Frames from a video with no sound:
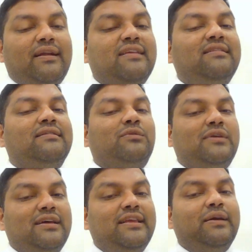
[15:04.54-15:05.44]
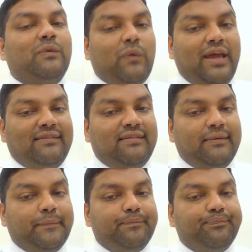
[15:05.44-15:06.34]
This is really great.
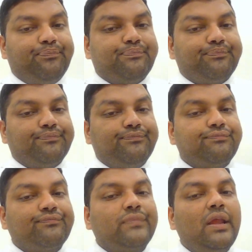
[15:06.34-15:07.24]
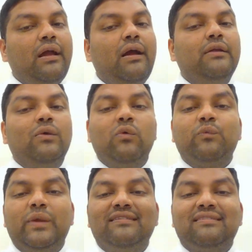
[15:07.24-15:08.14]

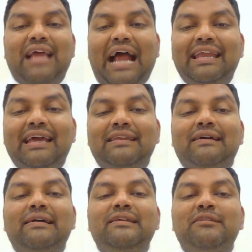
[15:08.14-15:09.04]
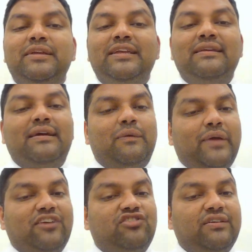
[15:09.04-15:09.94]
Notwithstanding the intermittent
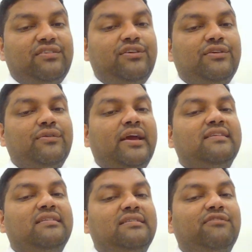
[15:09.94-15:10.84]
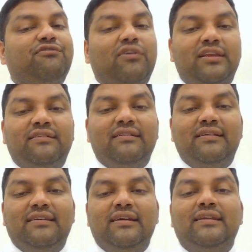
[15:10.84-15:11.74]
corrections due to excessive
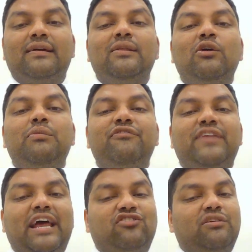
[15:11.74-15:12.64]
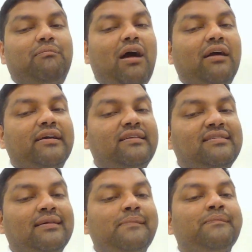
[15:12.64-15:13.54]
volatility in the global financial markets,